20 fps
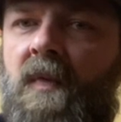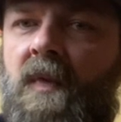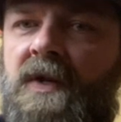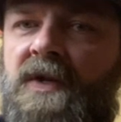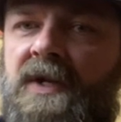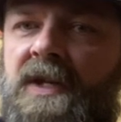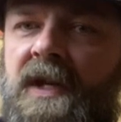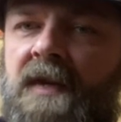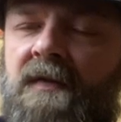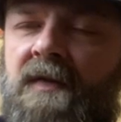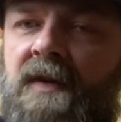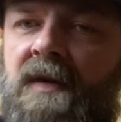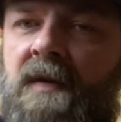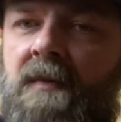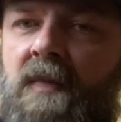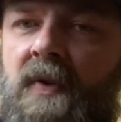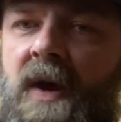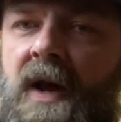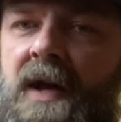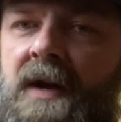which gives it a
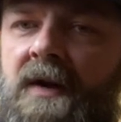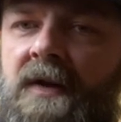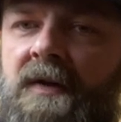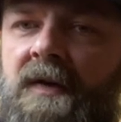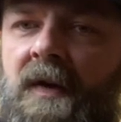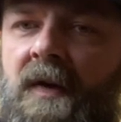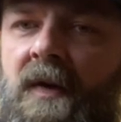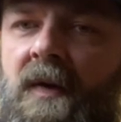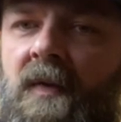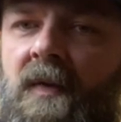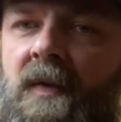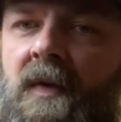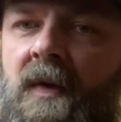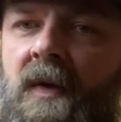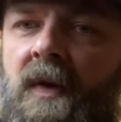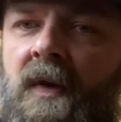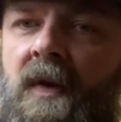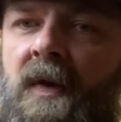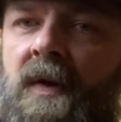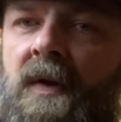brighter
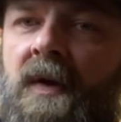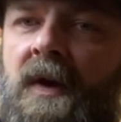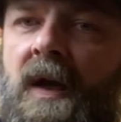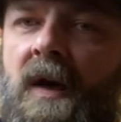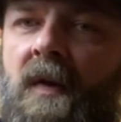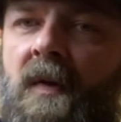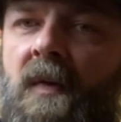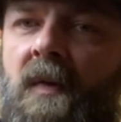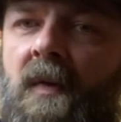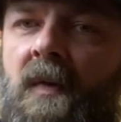tone. Now,